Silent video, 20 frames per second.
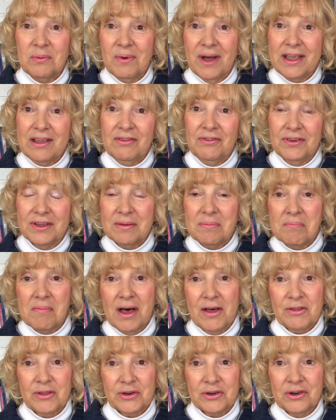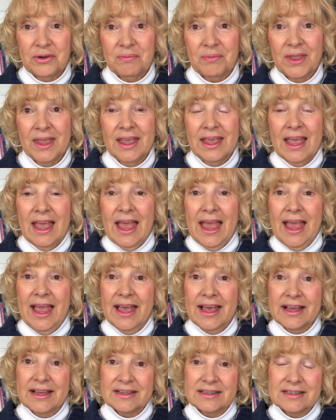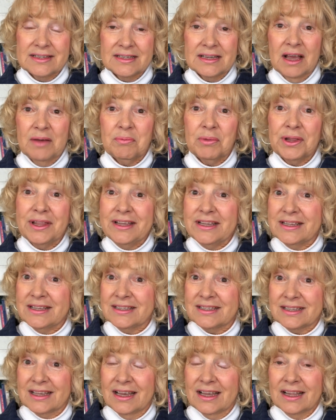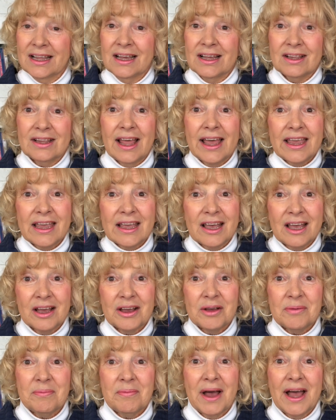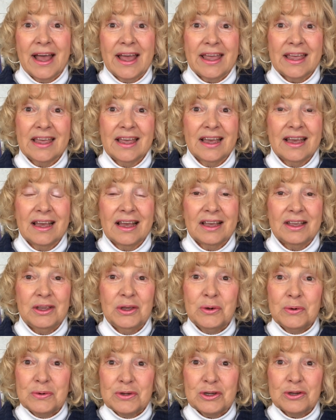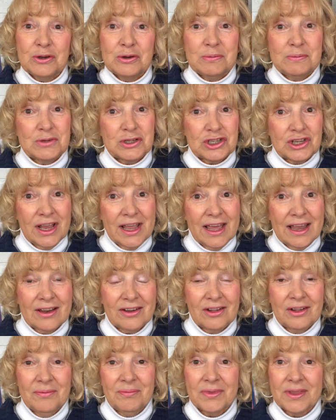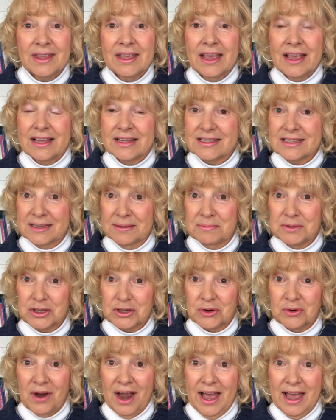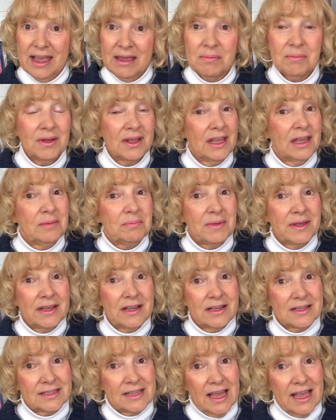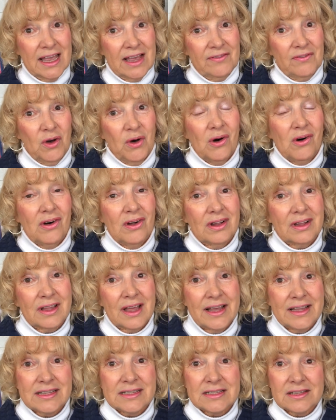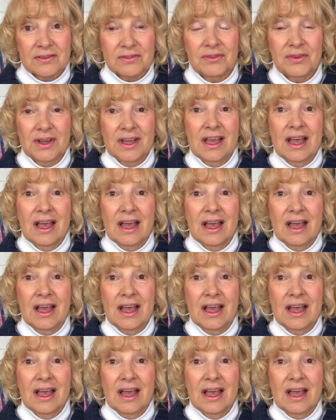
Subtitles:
Wife, and Mother. And please like my YouTube channel and subscribe, because I have all kinds of